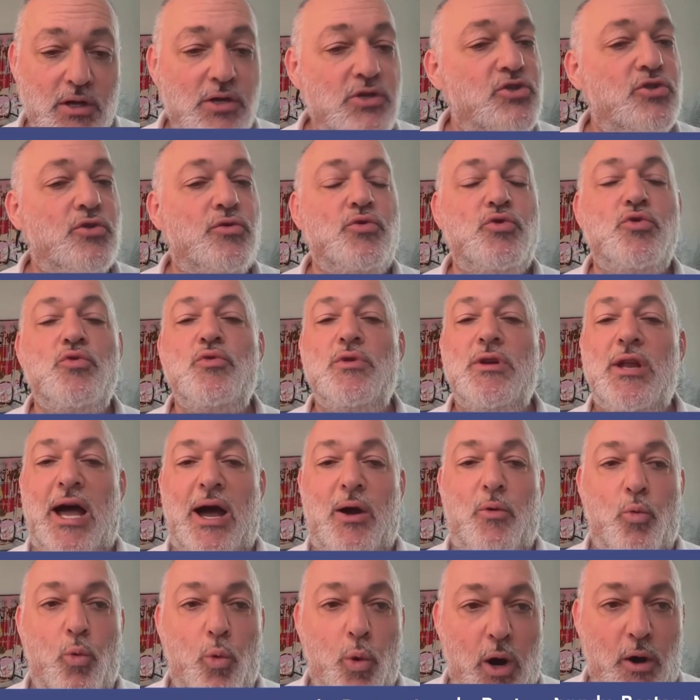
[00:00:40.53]
So do
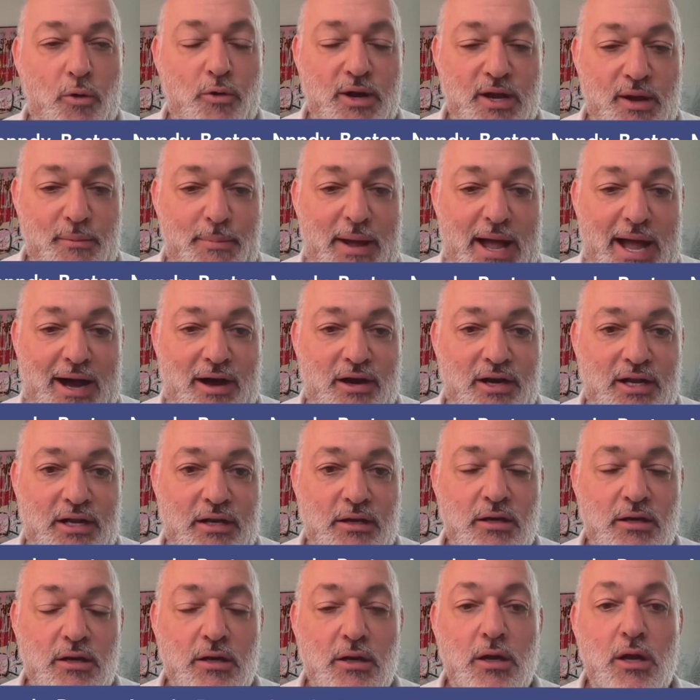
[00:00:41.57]
not worry about
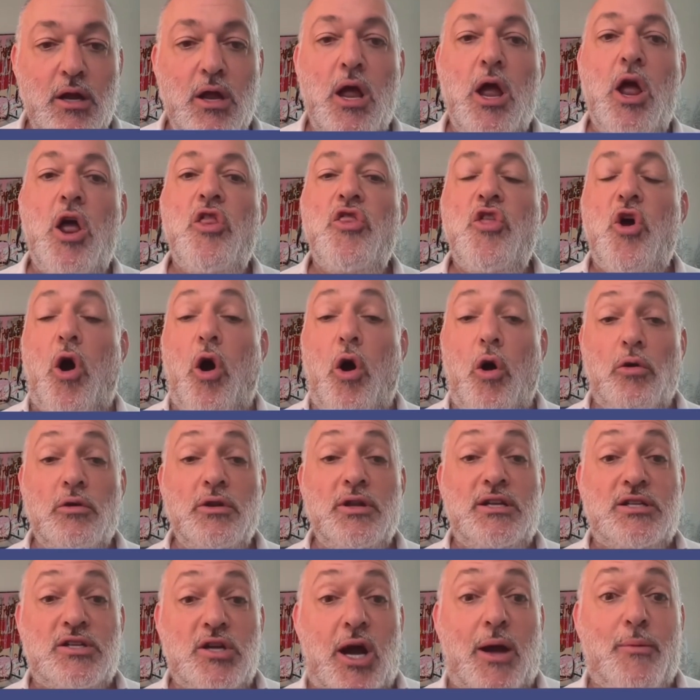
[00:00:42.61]
it. The
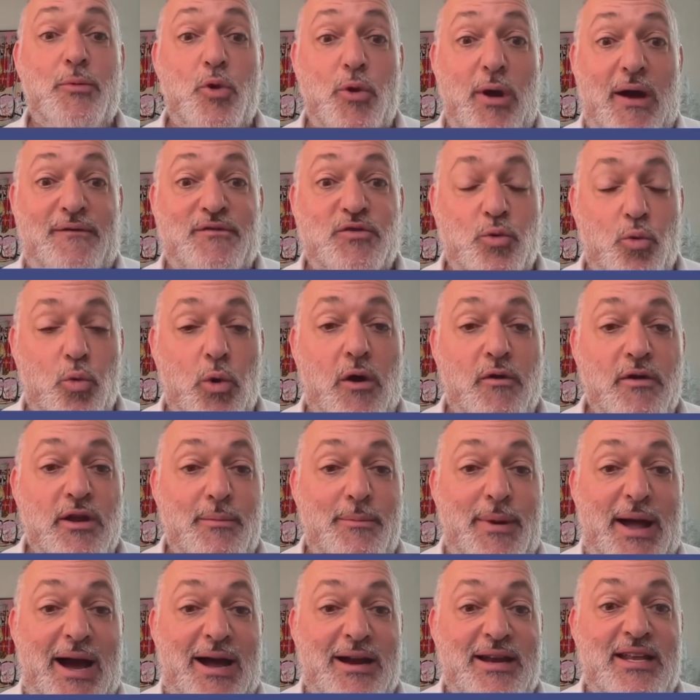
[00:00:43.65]
only time you have to worry
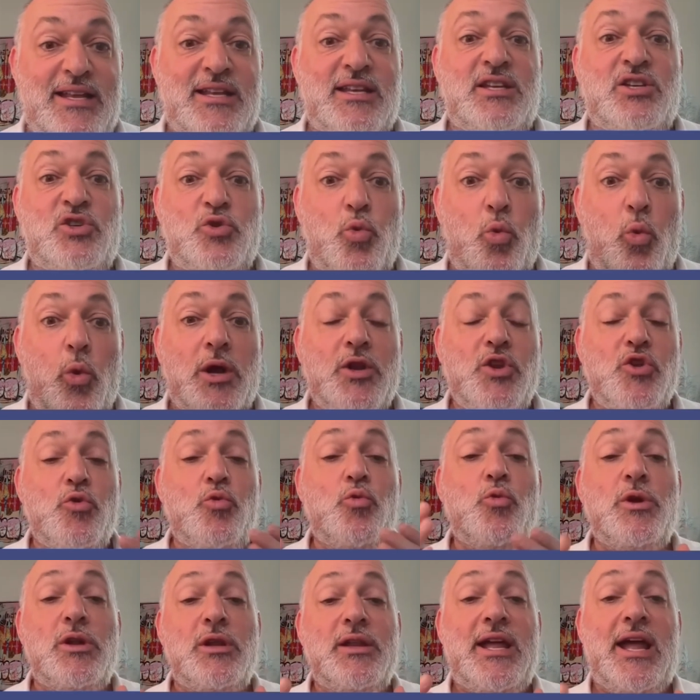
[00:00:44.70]
about it is when you
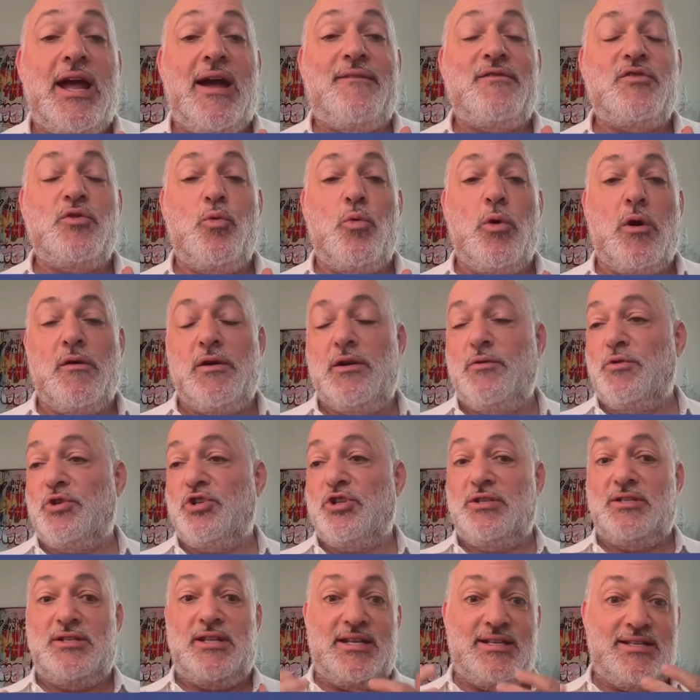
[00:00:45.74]
really have to worry, which
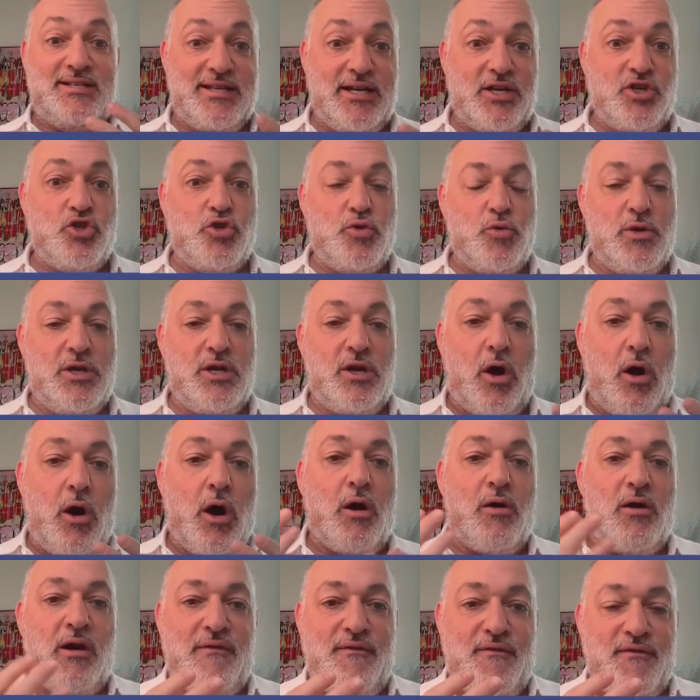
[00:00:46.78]
is they send you an
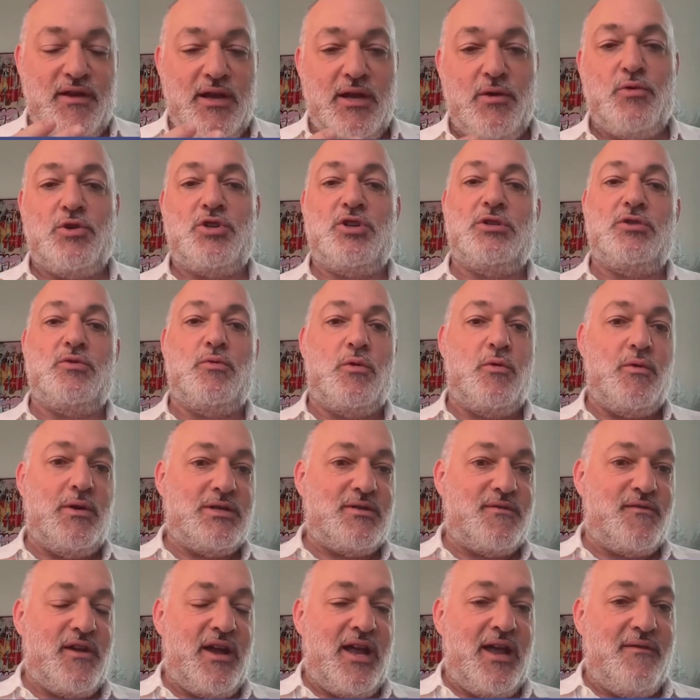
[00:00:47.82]
RFE, which is a
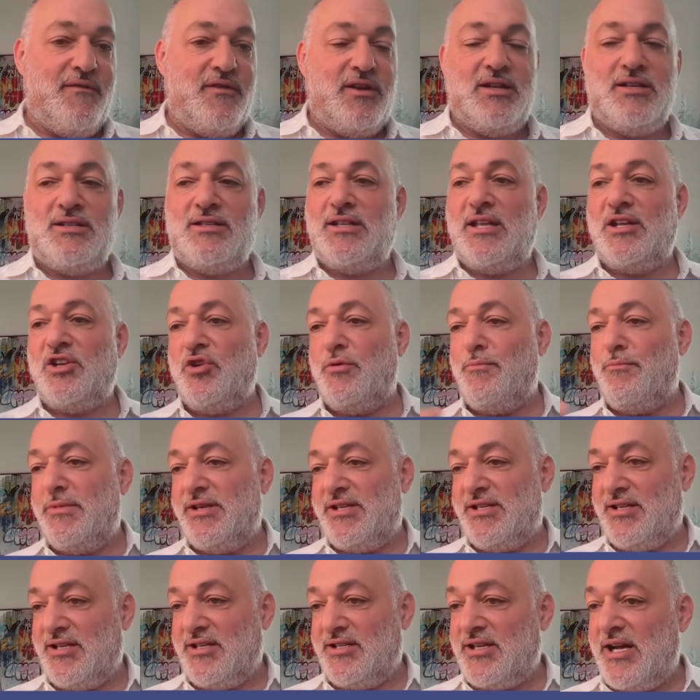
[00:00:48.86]
request for evidence that you're
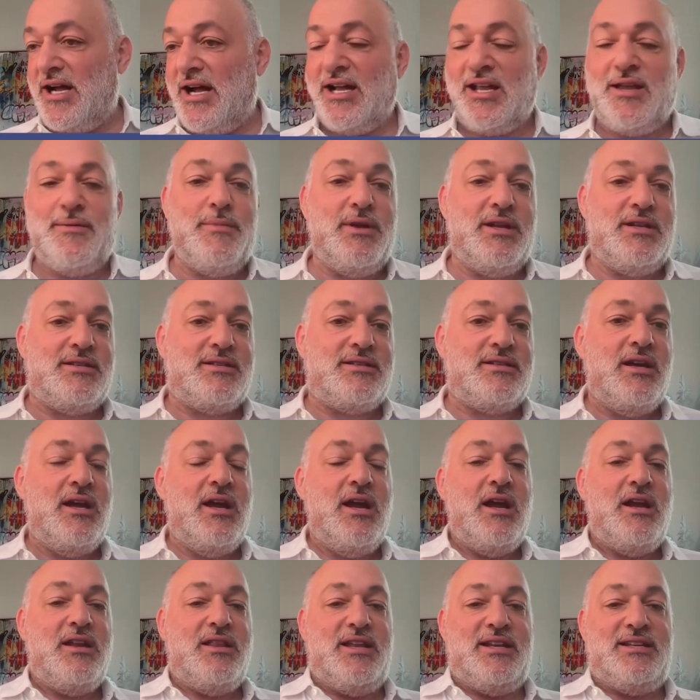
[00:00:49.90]
missing documents.
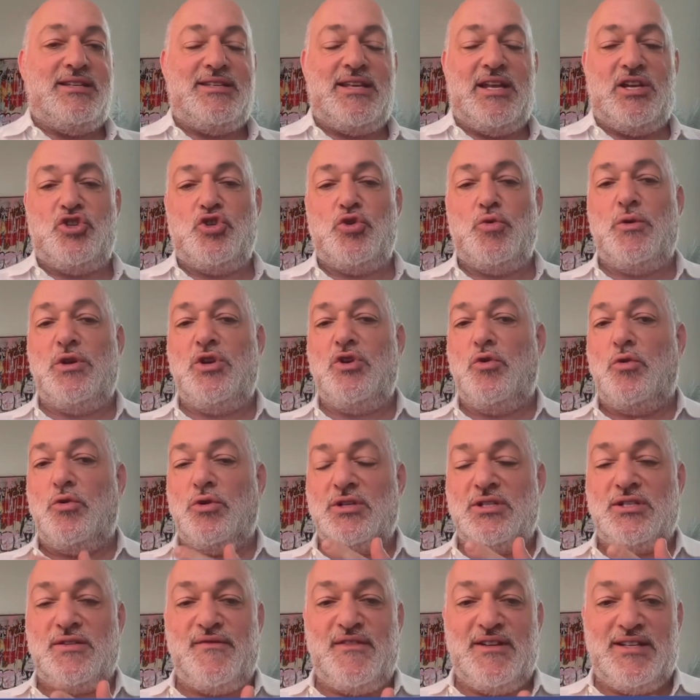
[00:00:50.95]
They send you a
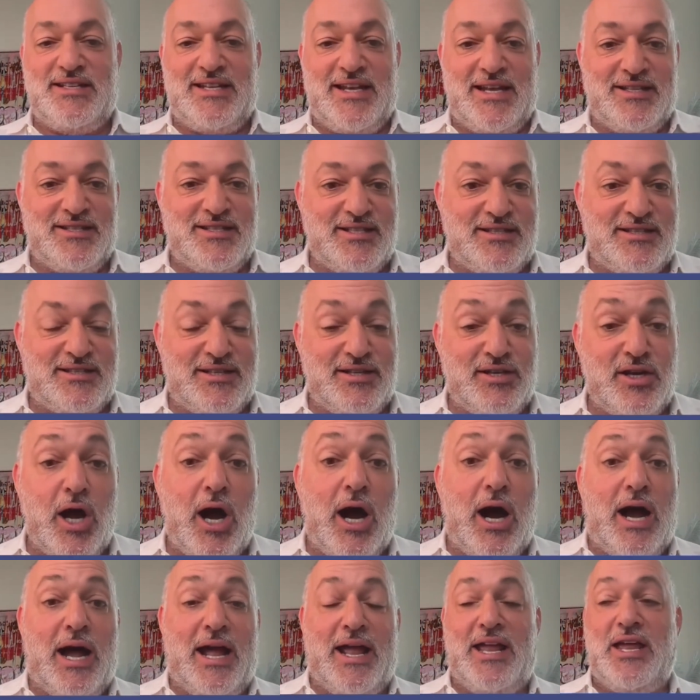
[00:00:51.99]
notice of intent to
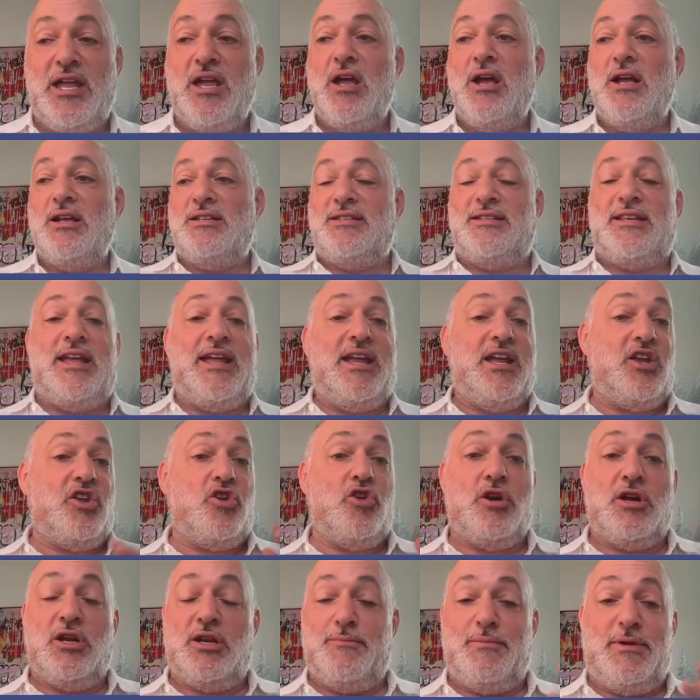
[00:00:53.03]
deny, saying
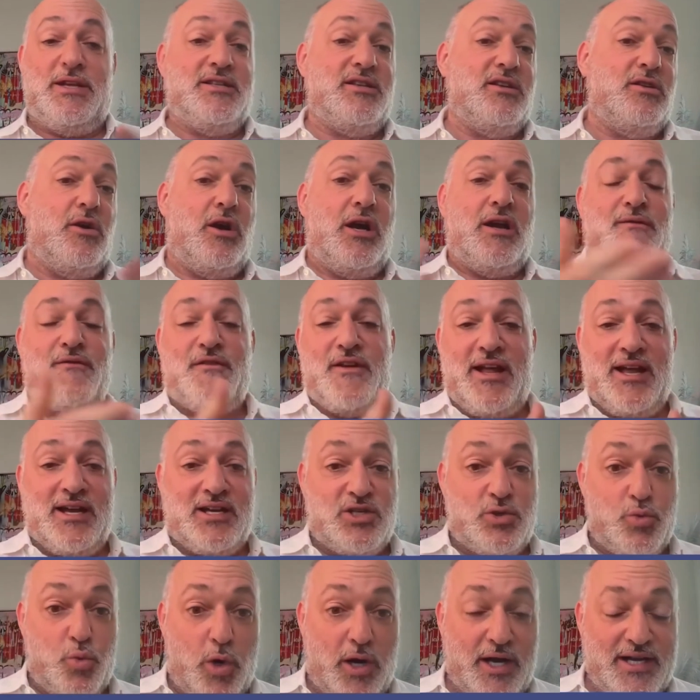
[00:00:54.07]
you're going to be denied for
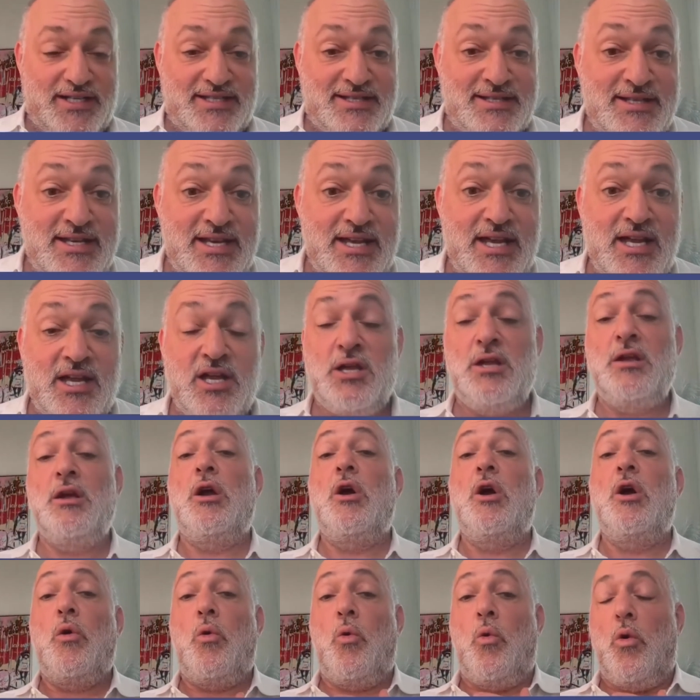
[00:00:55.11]
XYZ,
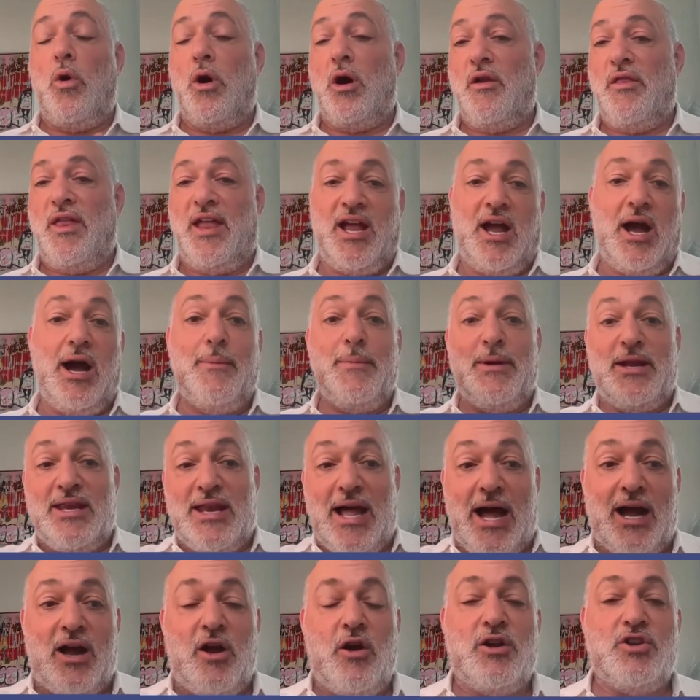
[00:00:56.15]
or they come and
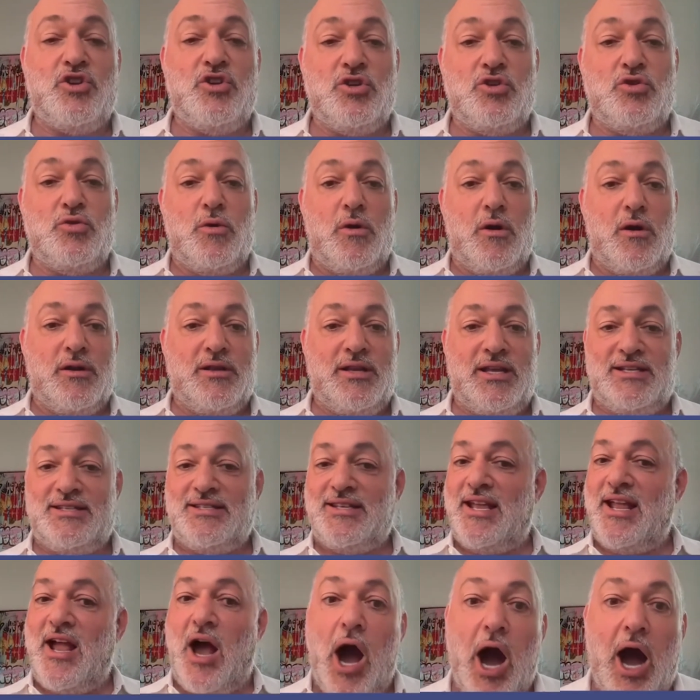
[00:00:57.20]
knock on your door and they
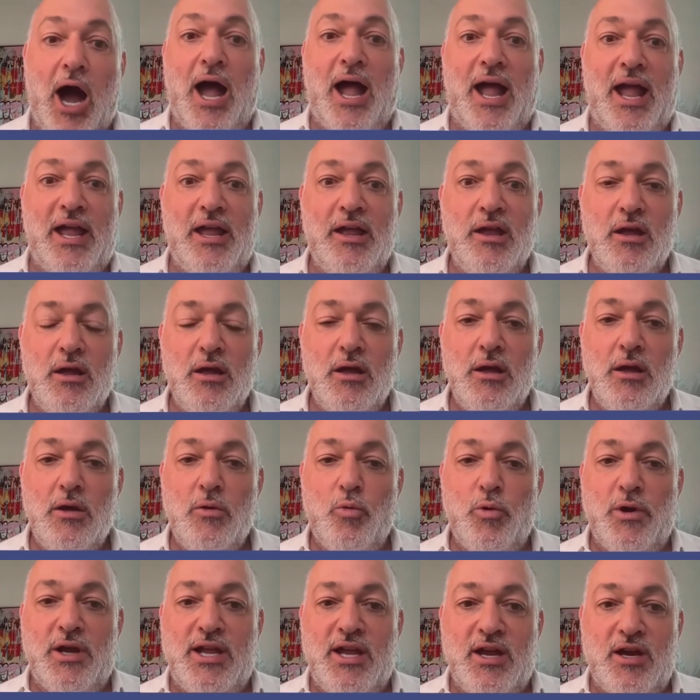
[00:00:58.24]
say, hi,
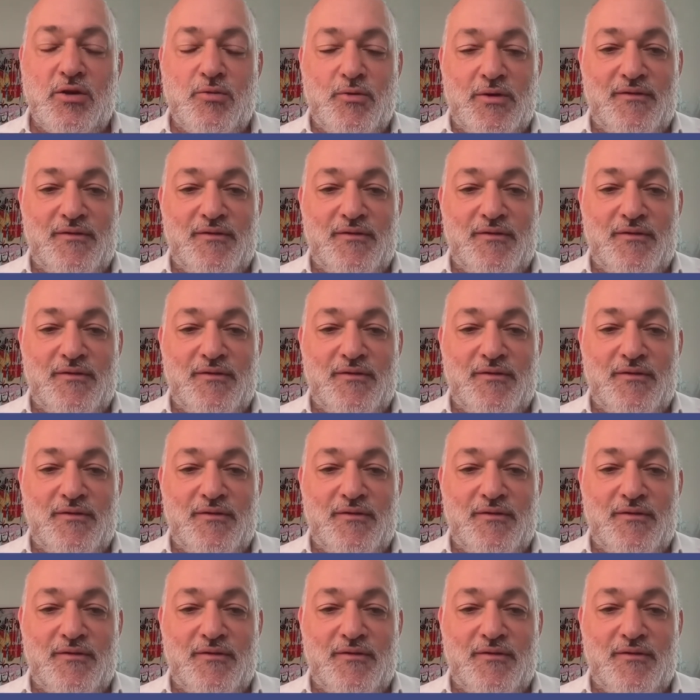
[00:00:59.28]
we're here to